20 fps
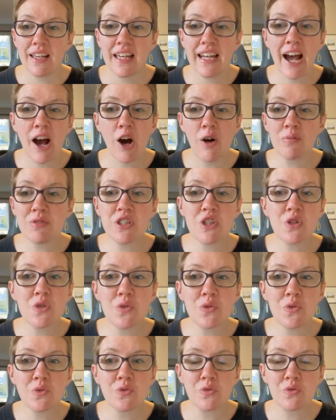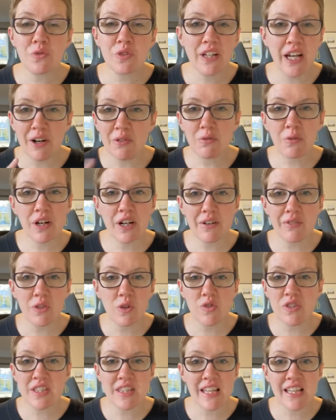it helps you get rid of
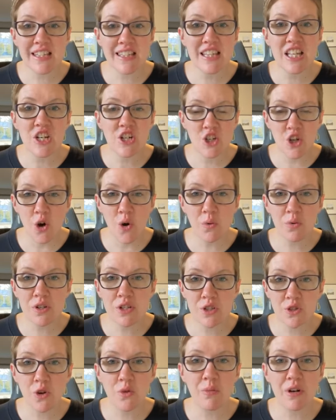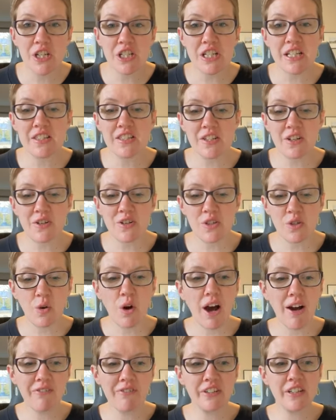those things that don't so much easier.
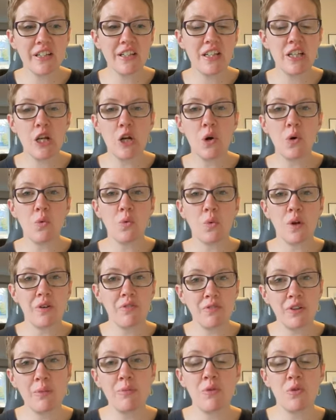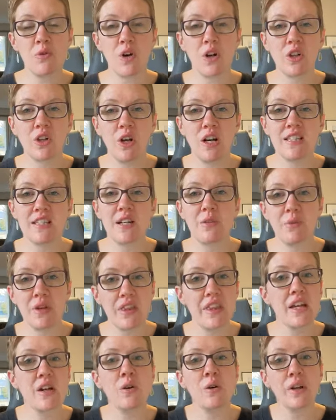So often, we flip through a closet and
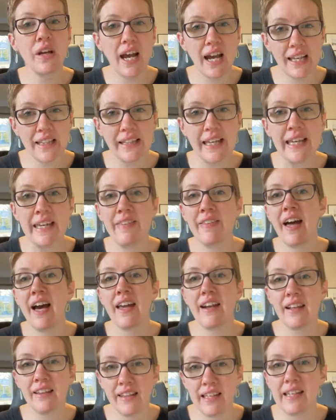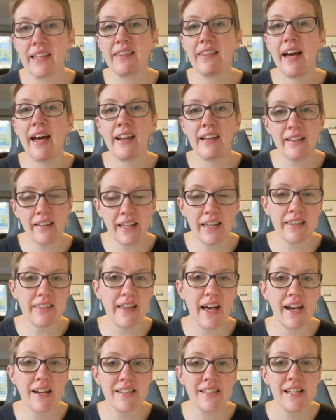we think, oh yeah, I like that, I like that, I like
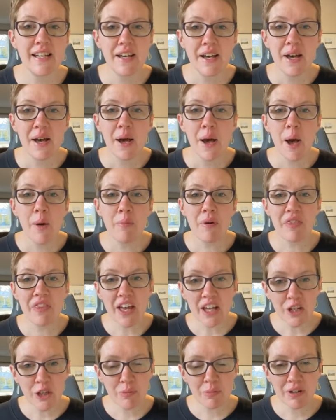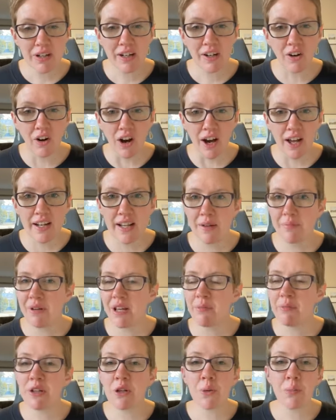that. But then you put it on and
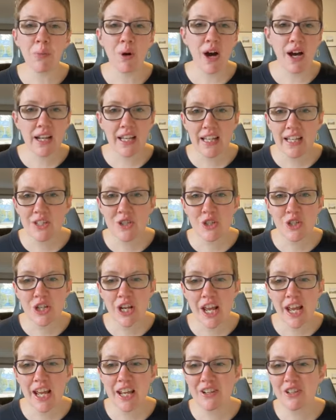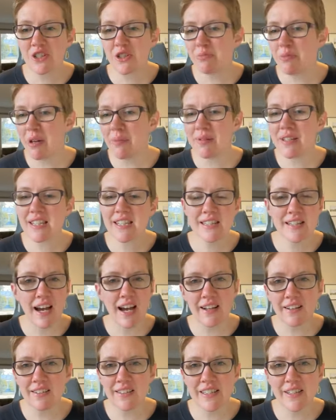maybe your body has changed, maybe
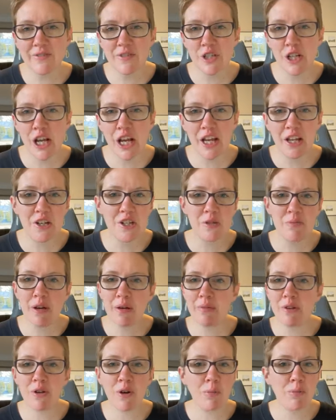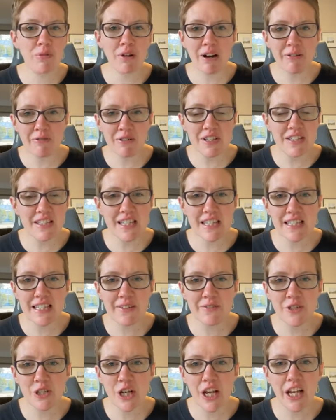styles have changed, maybe your preferences
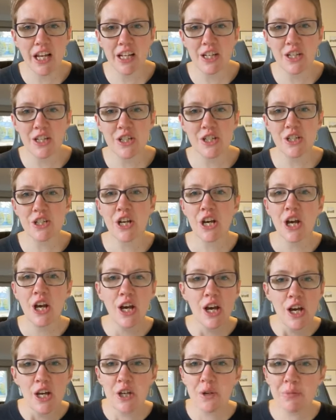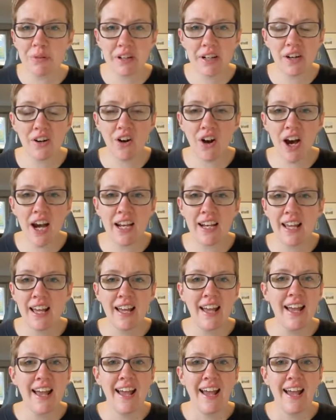have changed. You put it on